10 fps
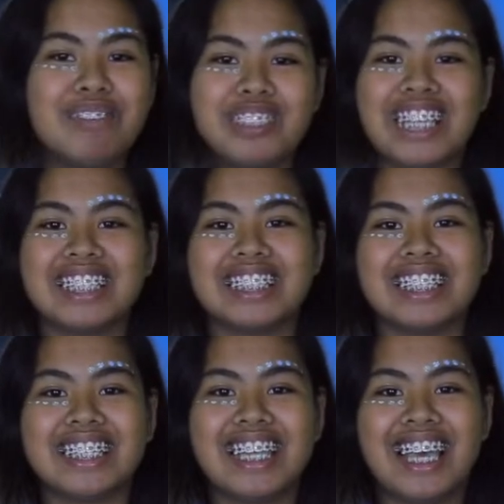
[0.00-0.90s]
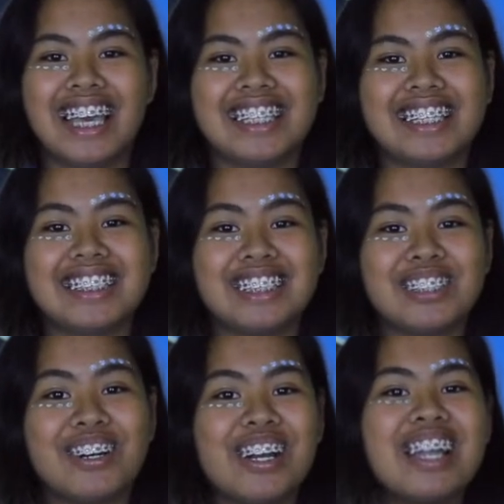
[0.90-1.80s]
I'm Jennalyn, and this is
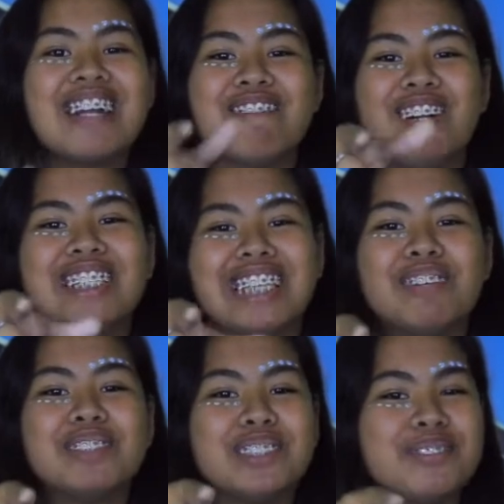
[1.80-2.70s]
your Red Devils